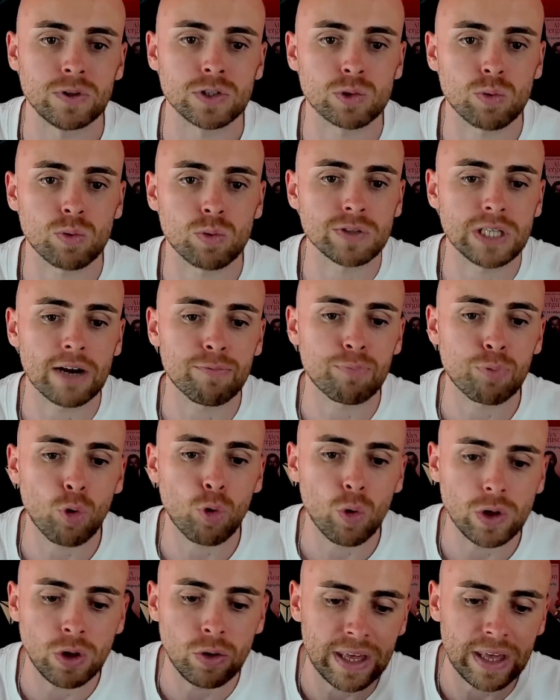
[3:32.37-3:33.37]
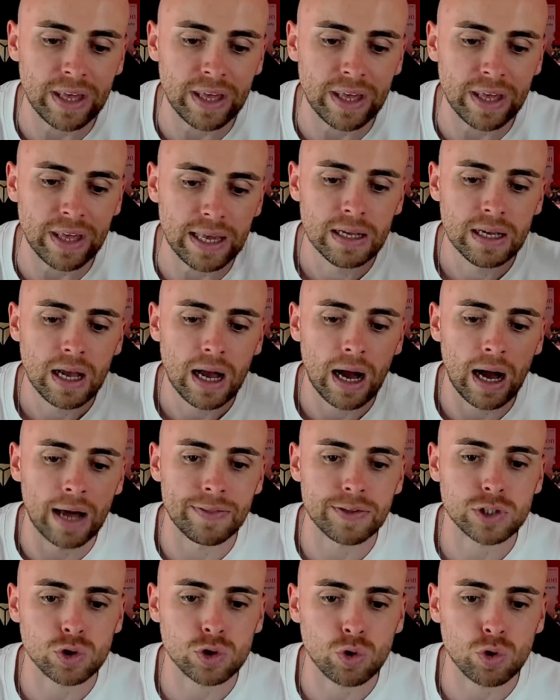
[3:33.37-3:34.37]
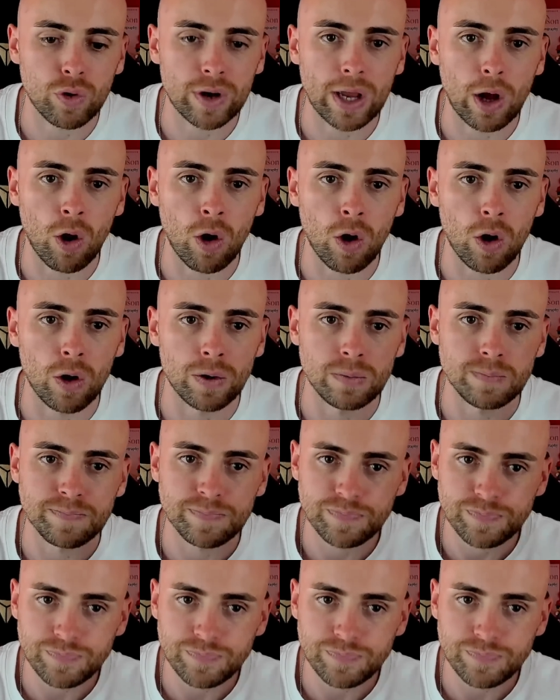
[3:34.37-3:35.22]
So obviously I've brought you the story on